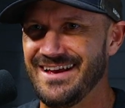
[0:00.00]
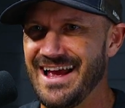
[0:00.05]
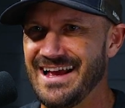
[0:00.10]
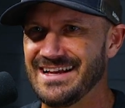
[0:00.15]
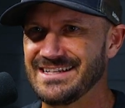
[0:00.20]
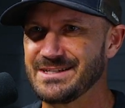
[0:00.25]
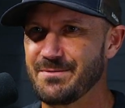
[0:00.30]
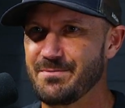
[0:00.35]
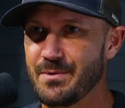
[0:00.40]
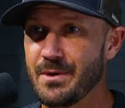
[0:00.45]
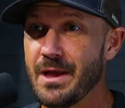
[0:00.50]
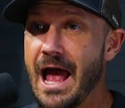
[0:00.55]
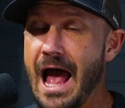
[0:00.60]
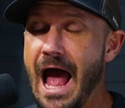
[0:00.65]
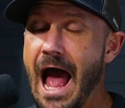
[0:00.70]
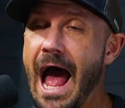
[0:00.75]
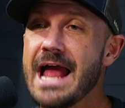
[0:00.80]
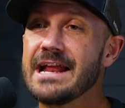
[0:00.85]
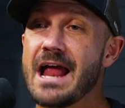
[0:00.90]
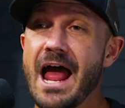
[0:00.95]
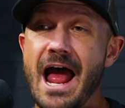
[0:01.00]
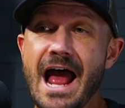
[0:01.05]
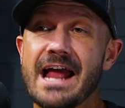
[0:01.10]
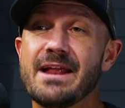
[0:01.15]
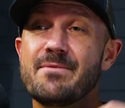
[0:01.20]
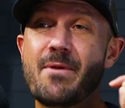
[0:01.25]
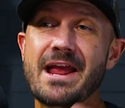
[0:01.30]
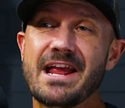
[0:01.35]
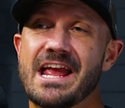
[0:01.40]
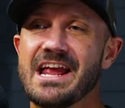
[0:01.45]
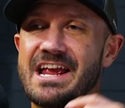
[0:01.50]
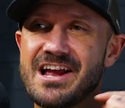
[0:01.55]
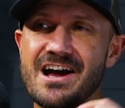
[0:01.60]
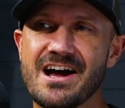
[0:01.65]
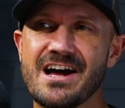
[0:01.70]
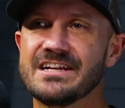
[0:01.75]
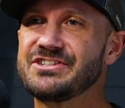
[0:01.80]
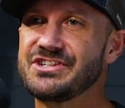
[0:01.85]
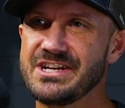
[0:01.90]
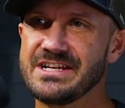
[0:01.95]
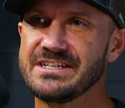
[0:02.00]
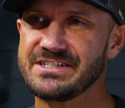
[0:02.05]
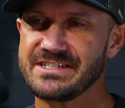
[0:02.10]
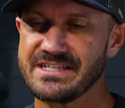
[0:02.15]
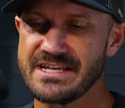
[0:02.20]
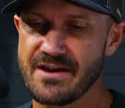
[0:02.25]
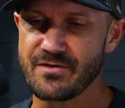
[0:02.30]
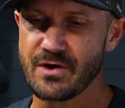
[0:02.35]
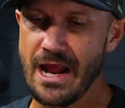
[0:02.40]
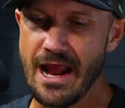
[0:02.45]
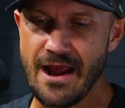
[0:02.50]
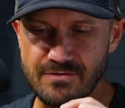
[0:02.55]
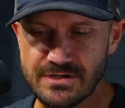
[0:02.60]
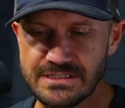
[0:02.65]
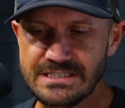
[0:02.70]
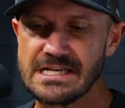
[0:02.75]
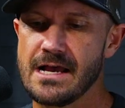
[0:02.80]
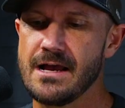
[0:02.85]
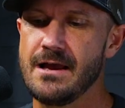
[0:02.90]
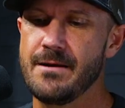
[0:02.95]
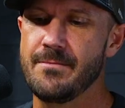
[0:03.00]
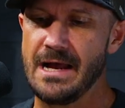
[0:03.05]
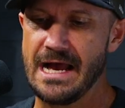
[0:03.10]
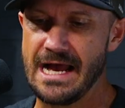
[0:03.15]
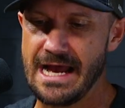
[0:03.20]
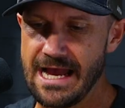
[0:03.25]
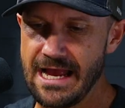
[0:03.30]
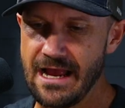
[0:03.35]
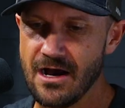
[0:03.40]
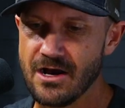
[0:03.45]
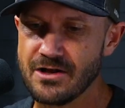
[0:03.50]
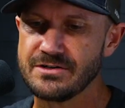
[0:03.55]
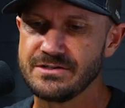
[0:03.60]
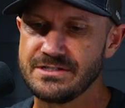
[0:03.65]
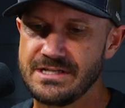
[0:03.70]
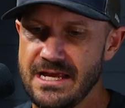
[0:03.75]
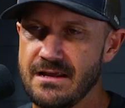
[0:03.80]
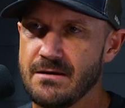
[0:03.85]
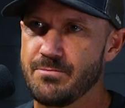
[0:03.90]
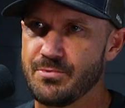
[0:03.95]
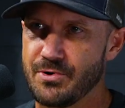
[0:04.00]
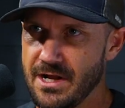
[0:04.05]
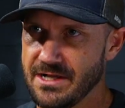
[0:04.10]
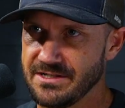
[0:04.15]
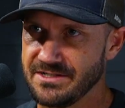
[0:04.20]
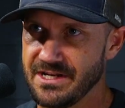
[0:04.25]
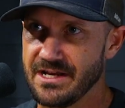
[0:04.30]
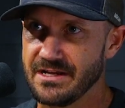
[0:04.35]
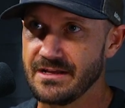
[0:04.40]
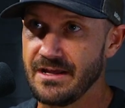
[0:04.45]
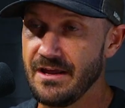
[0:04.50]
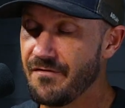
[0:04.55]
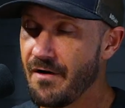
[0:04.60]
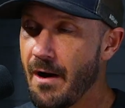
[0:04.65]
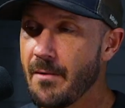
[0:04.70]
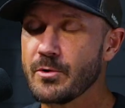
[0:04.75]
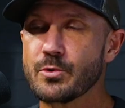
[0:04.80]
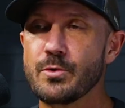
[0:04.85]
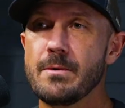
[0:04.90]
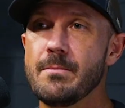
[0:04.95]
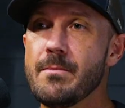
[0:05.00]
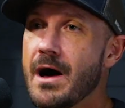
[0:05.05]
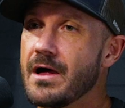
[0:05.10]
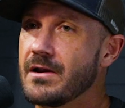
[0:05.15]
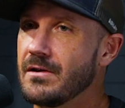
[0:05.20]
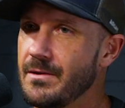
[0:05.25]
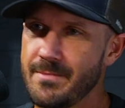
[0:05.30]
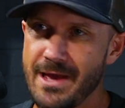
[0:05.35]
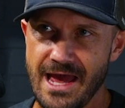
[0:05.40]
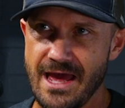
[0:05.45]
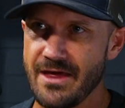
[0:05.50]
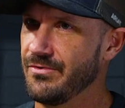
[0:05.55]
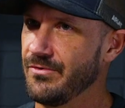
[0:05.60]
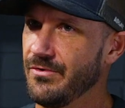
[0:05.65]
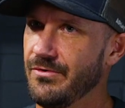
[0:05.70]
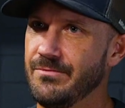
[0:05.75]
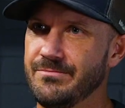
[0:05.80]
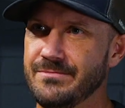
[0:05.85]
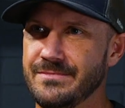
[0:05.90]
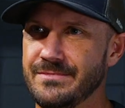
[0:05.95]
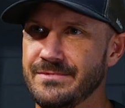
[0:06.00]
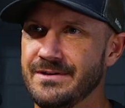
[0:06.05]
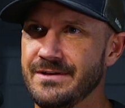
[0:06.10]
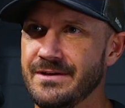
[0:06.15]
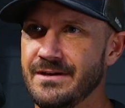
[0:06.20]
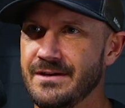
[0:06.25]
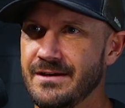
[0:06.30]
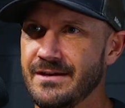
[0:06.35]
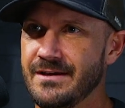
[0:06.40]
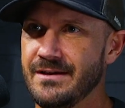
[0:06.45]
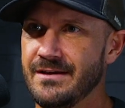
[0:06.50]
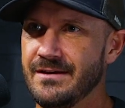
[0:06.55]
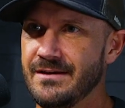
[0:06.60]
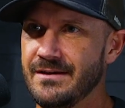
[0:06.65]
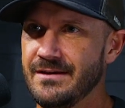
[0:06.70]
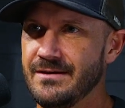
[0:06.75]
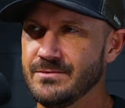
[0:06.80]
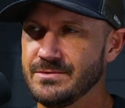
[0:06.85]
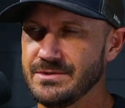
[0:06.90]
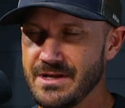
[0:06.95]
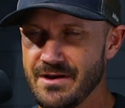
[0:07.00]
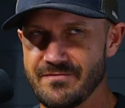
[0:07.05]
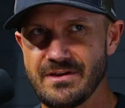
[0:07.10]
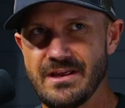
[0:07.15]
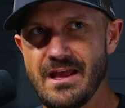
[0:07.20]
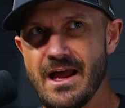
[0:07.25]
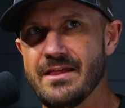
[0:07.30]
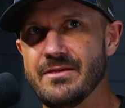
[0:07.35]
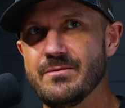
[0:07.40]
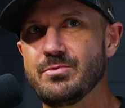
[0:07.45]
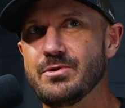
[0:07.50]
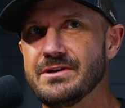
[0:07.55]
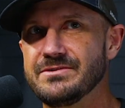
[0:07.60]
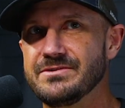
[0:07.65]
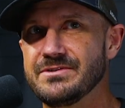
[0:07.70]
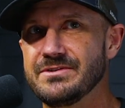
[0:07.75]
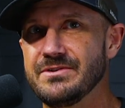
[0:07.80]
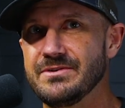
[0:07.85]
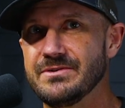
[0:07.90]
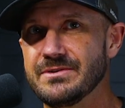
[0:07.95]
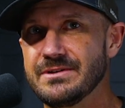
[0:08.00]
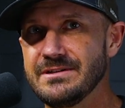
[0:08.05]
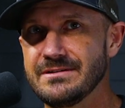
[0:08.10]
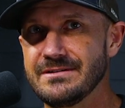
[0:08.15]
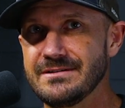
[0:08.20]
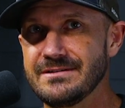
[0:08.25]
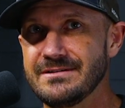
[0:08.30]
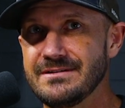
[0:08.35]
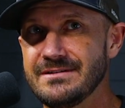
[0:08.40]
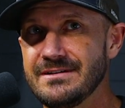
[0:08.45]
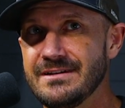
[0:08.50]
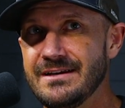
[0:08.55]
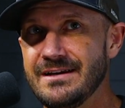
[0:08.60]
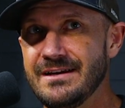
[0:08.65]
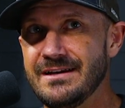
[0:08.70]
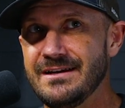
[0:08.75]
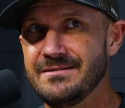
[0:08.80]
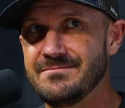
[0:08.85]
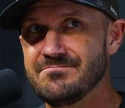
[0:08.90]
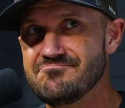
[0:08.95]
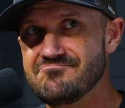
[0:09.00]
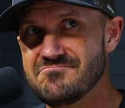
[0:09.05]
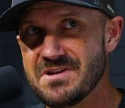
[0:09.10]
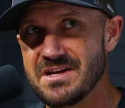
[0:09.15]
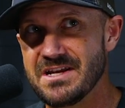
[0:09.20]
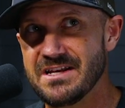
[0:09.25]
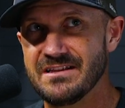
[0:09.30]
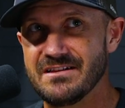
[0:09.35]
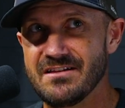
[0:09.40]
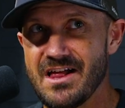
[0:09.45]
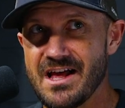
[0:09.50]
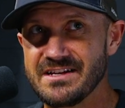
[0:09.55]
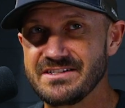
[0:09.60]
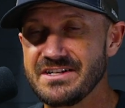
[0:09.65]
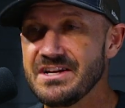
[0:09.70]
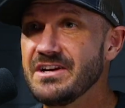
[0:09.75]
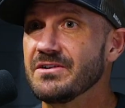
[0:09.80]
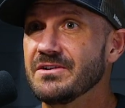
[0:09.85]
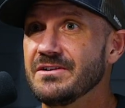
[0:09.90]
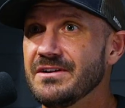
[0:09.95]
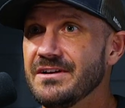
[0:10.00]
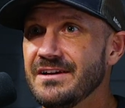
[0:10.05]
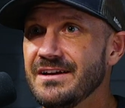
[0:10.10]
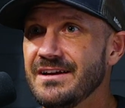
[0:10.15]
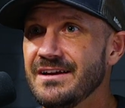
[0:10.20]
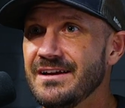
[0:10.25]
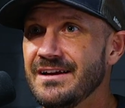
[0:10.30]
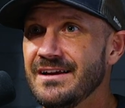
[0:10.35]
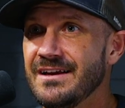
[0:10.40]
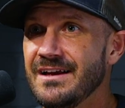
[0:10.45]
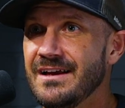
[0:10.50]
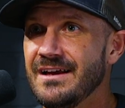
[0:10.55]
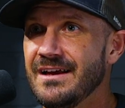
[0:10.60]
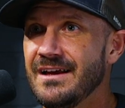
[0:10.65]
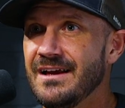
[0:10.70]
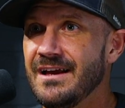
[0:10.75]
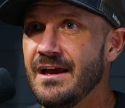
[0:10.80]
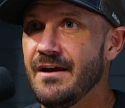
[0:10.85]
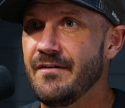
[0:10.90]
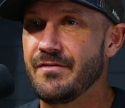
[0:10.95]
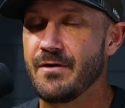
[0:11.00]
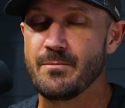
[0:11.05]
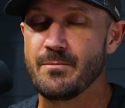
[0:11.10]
I make a conscientious effort every time I undertake a project. If I'm going to remodel a bathroom, which I've gotten the pleasure of doing in the last year, if